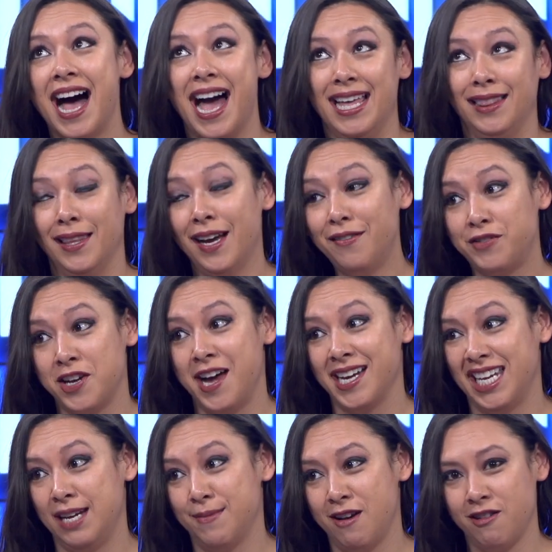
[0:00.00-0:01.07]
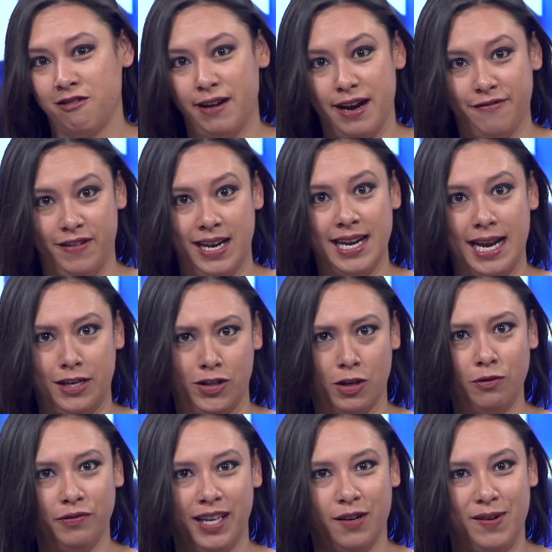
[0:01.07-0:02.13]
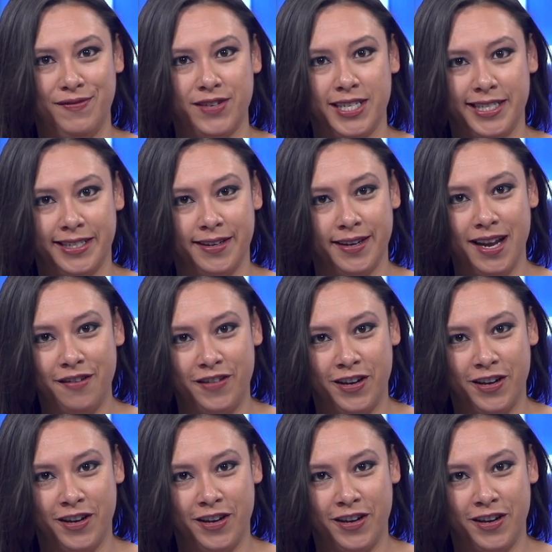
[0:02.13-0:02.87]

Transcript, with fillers: I love talking about graphene. I don't think we've done it enough